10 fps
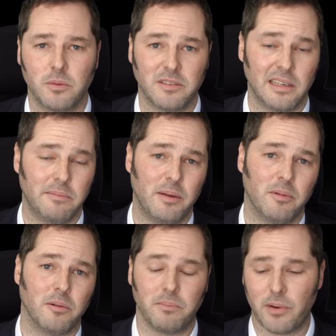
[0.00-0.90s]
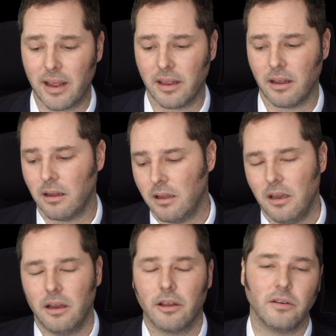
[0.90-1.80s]
We've seen people bragging
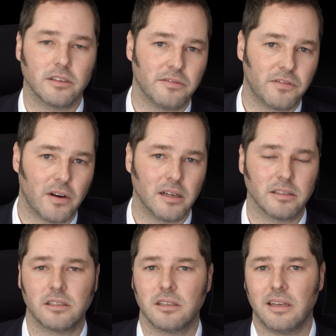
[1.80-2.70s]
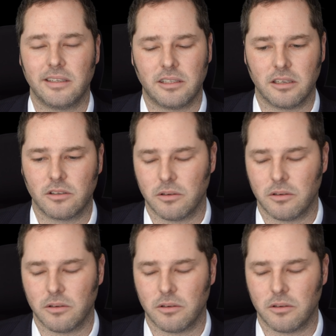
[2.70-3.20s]
going to France, etc.